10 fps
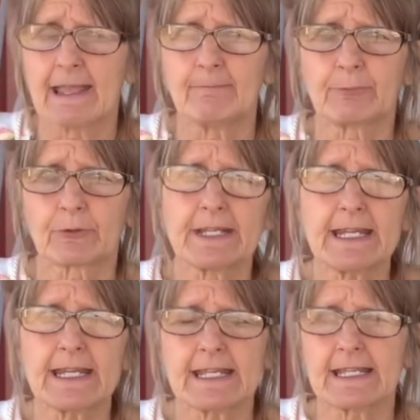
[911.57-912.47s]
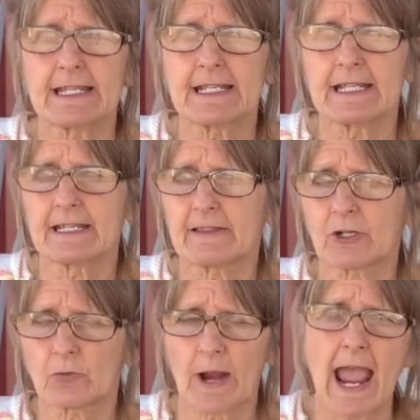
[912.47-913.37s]
and breed in the
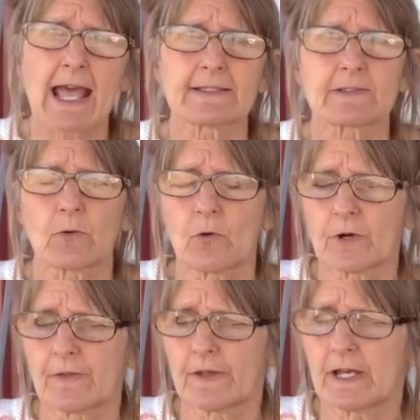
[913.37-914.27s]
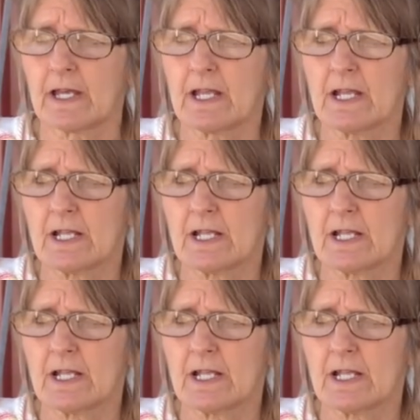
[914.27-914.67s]
grass or the,